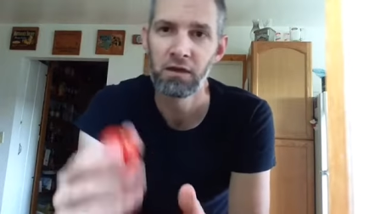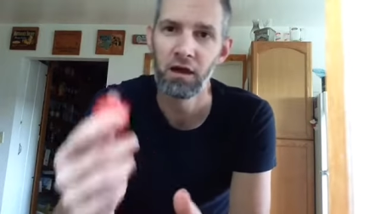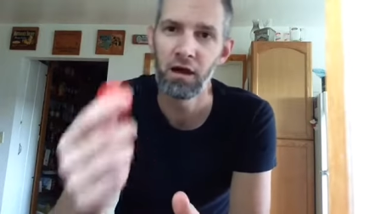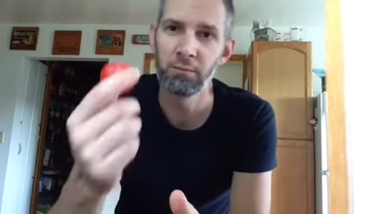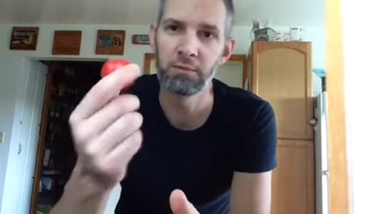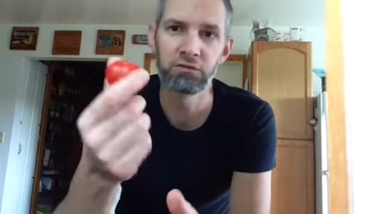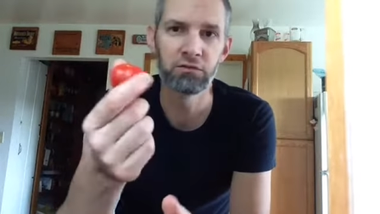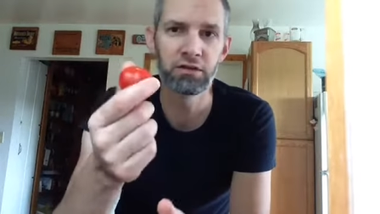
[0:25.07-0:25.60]

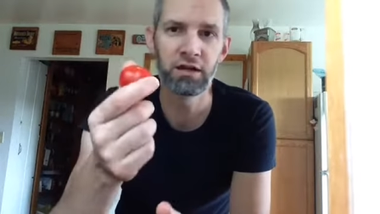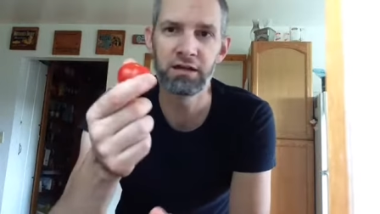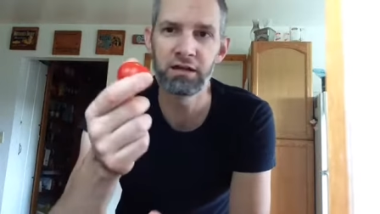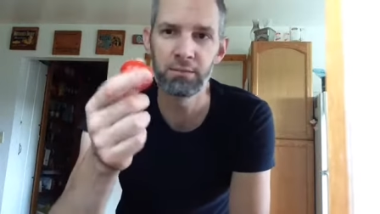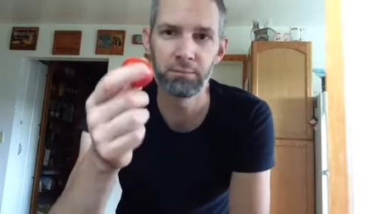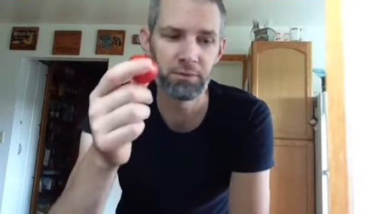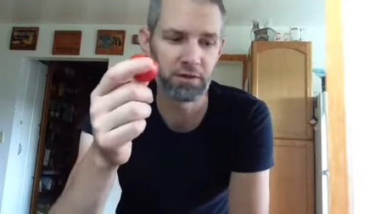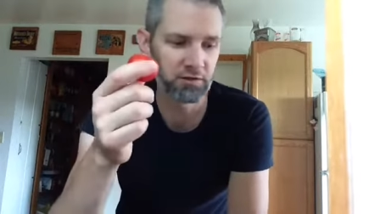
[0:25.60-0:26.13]
It's a good idea
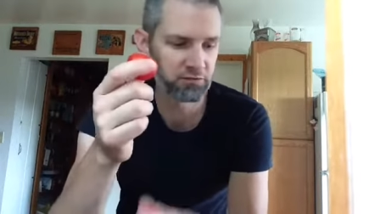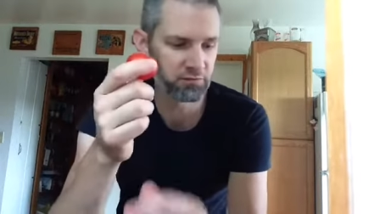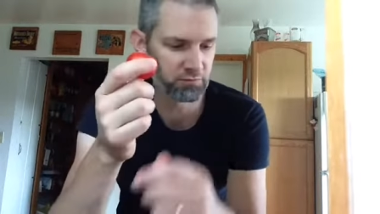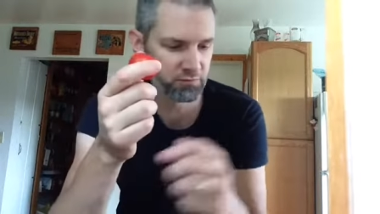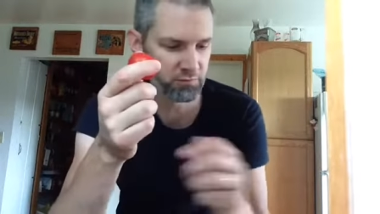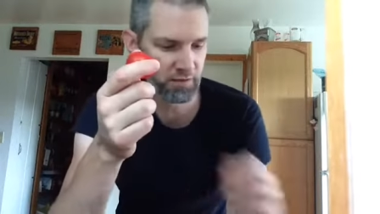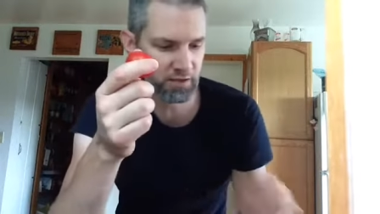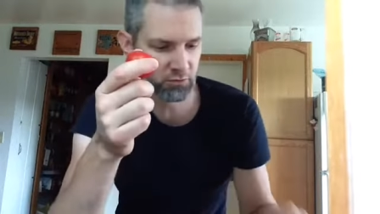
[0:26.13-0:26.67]
to pick some
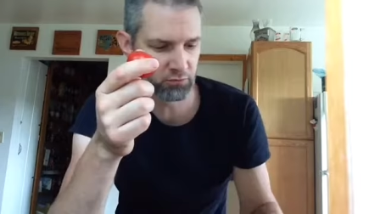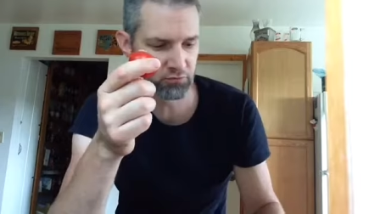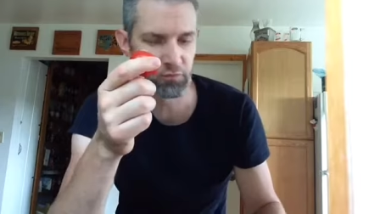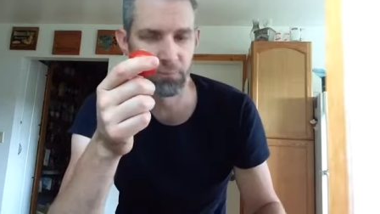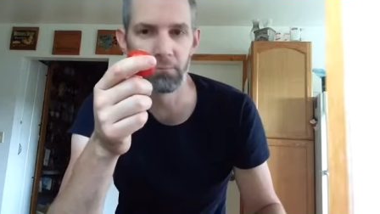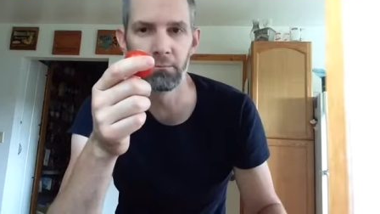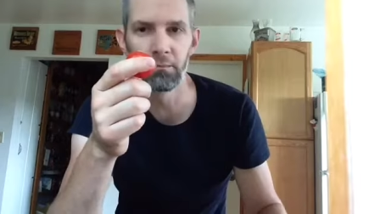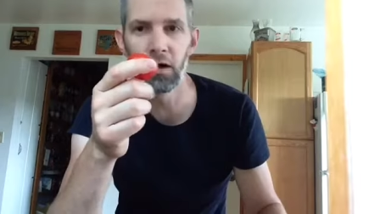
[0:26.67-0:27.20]
tomatoes
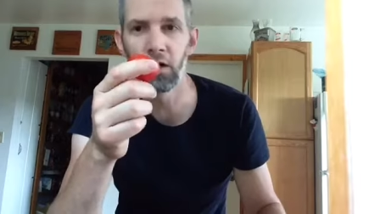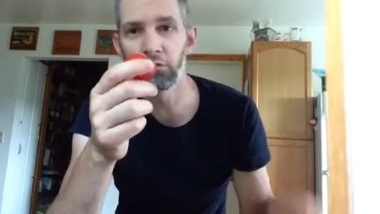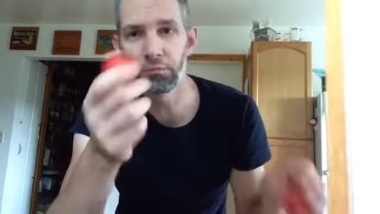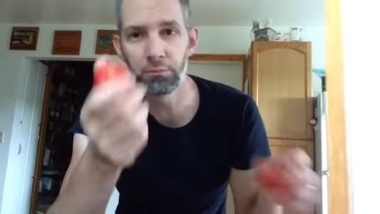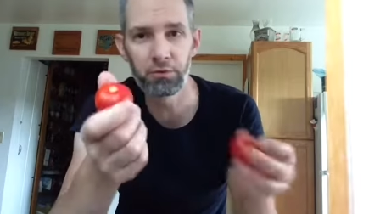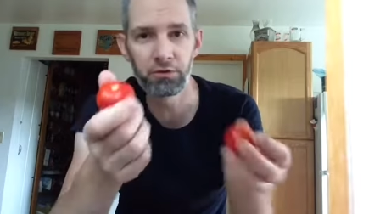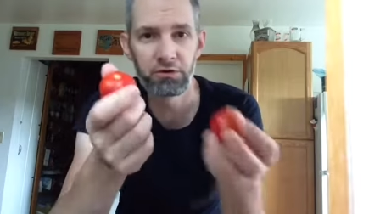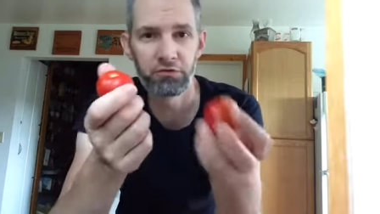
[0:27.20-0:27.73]
from
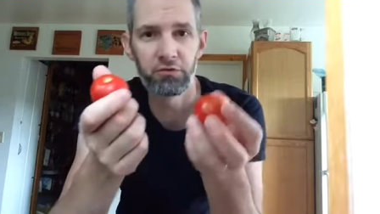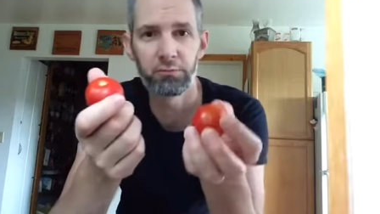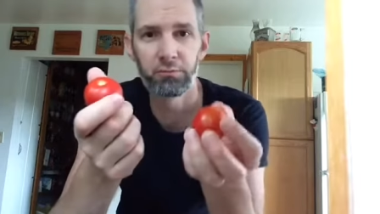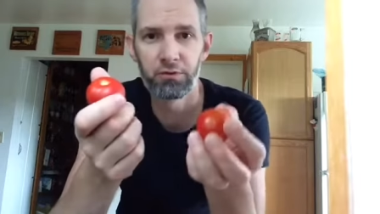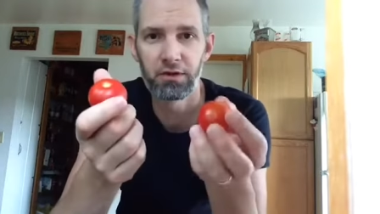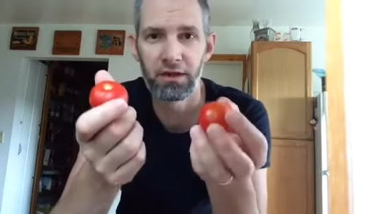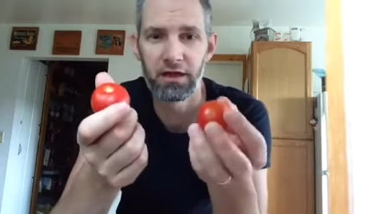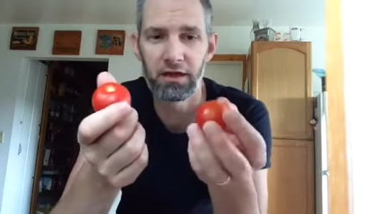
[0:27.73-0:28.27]
multiple different
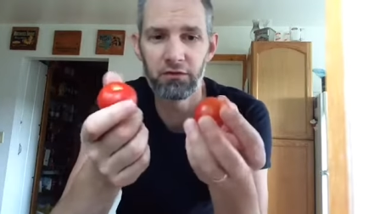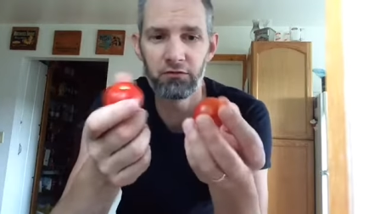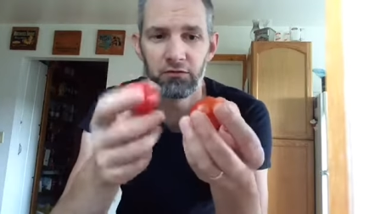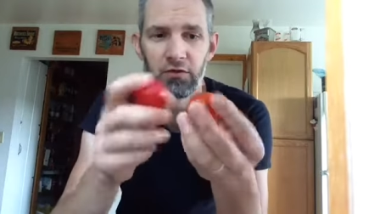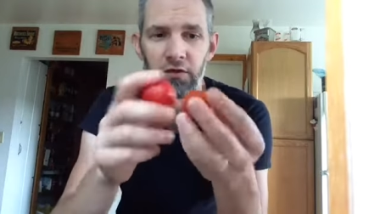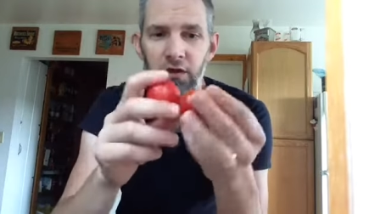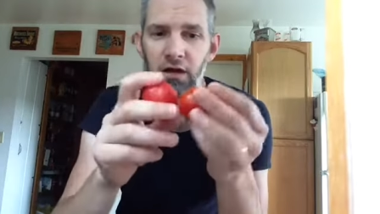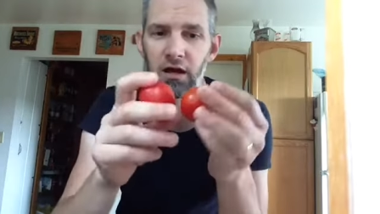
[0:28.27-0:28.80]

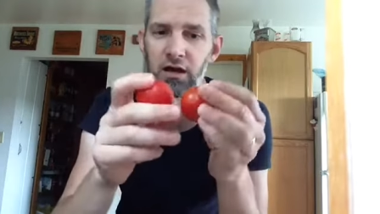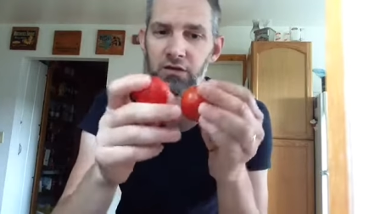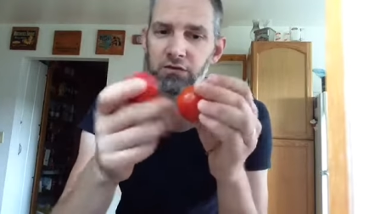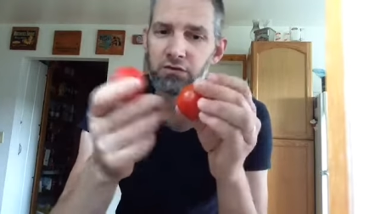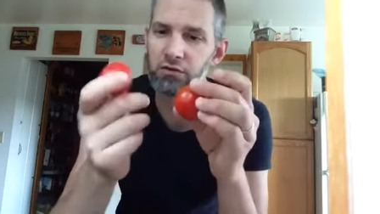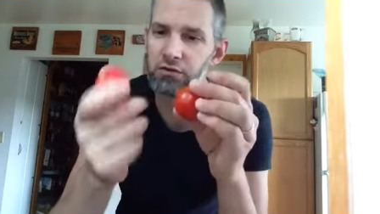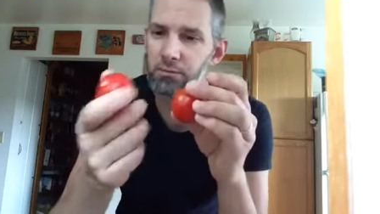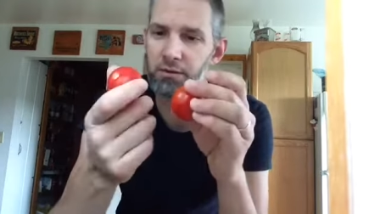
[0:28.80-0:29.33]
plants. It's
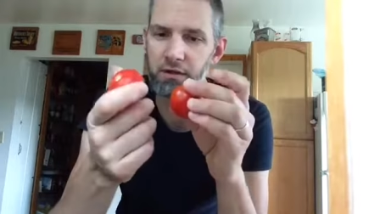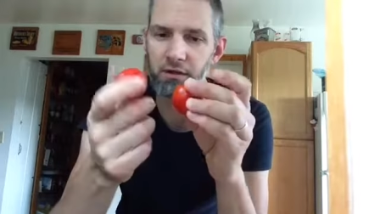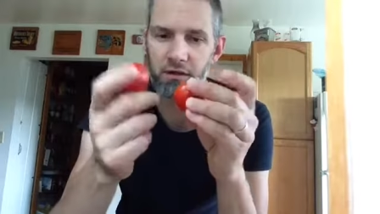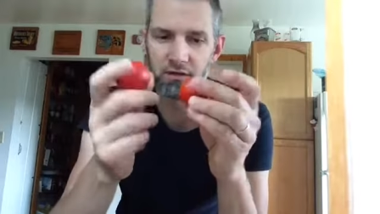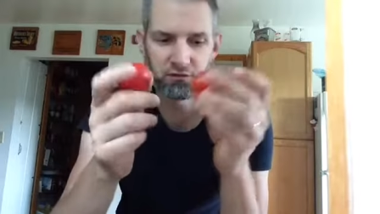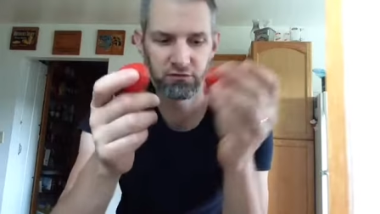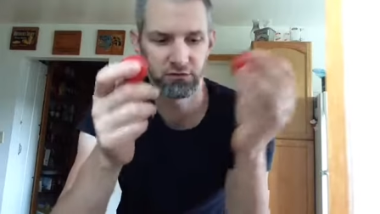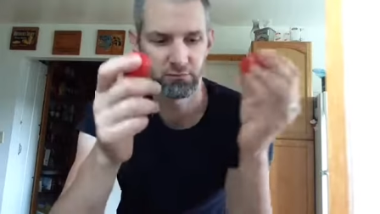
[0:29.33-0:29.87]
good to pick
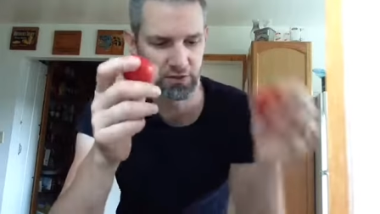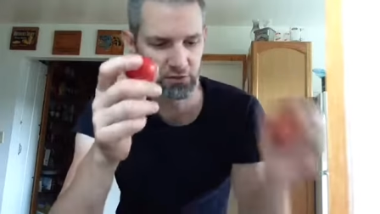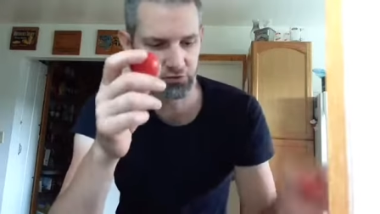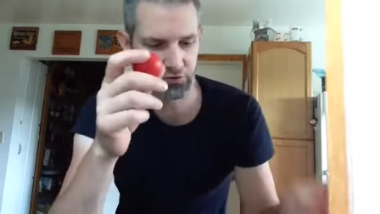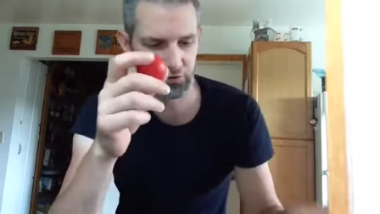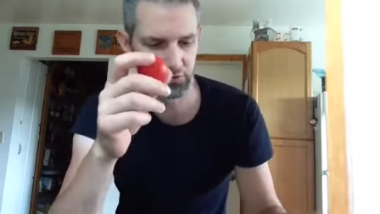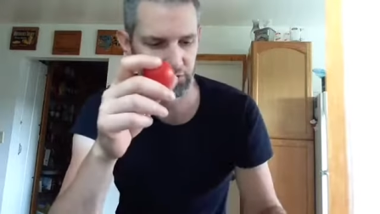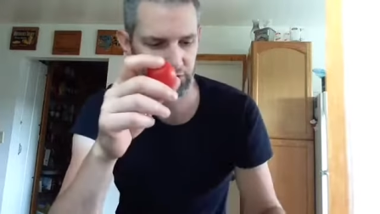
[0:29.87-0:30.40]
nice
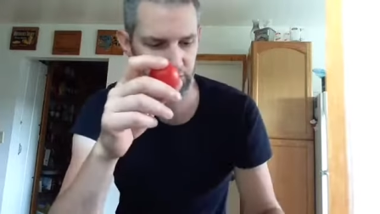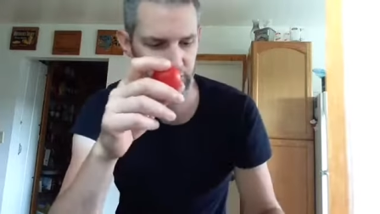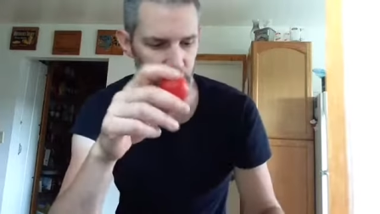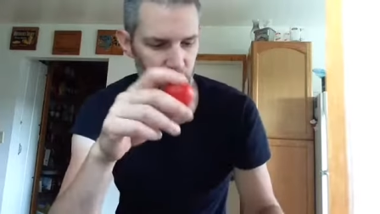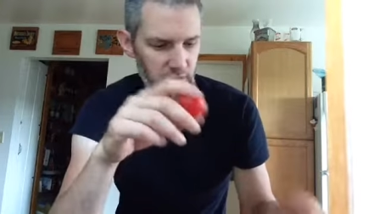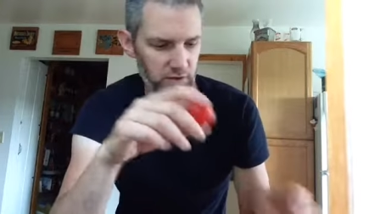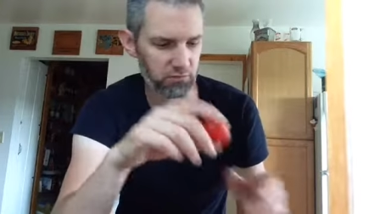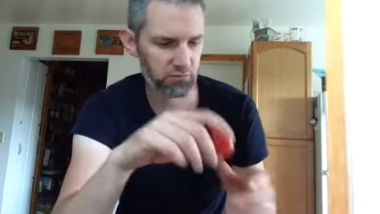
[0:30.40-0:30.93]
symmetrical looking
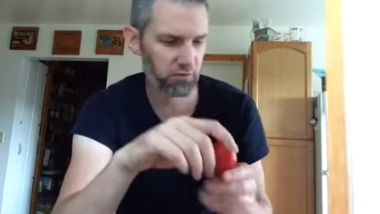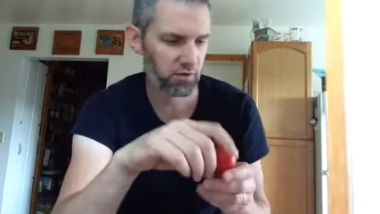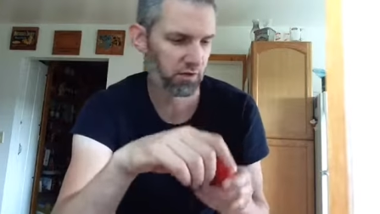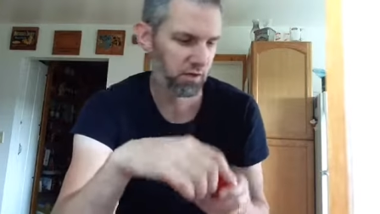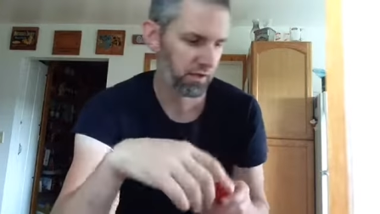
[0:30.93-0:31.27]
ones.